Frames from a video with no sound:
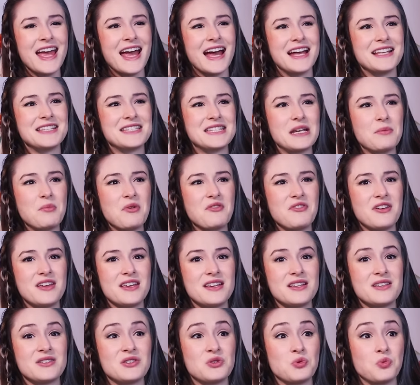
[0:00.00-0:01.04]
and some of
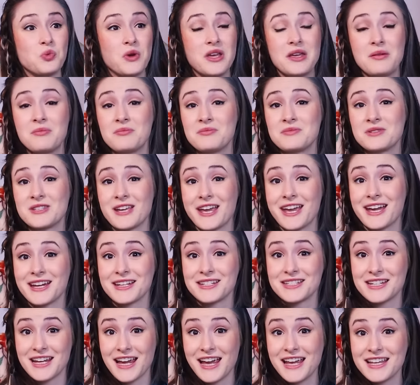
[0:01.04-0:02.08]
his whims
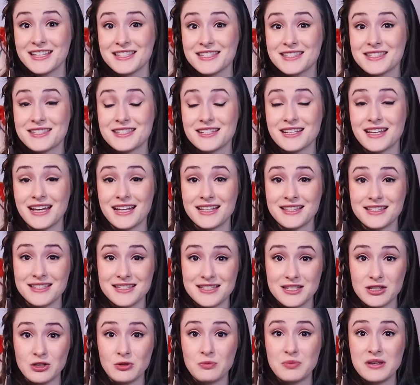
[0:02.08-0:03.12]
and tastes can
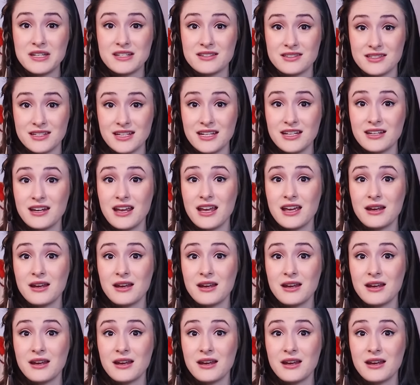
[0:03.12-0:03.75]
still be seen